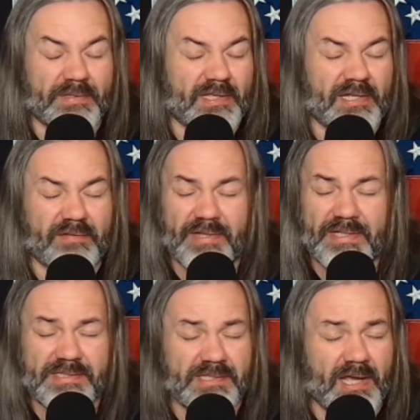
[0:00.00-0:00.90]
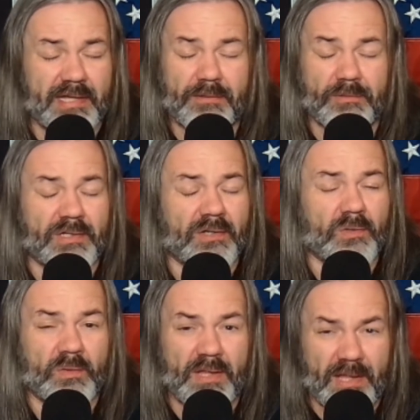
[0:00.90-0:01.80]
But the hell of it is I don't
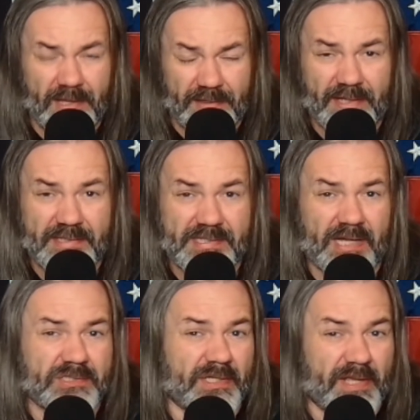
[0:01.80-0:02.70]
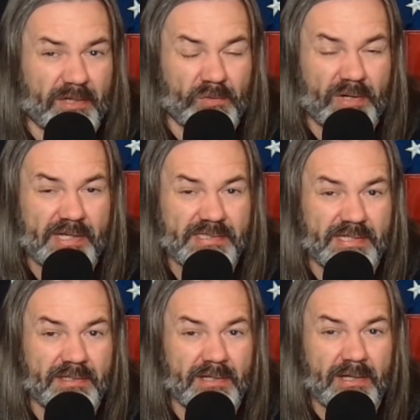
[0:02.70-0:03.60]
know that he's actually that
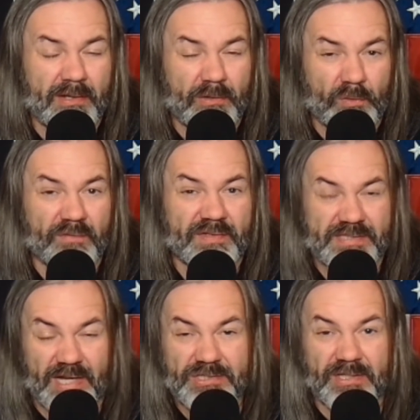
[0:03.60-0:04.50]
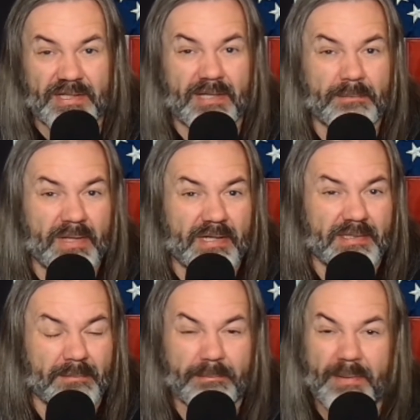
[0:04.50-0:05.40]
crazy, or if he's actually
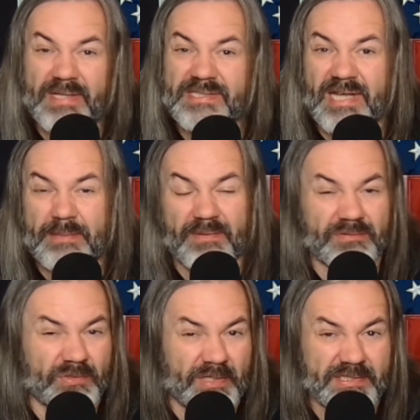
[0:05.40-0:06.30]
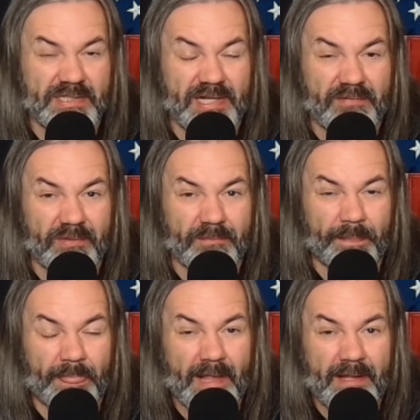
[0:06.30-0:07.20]
committing the best game of treason ever.
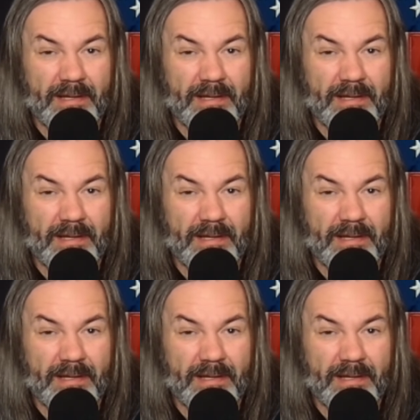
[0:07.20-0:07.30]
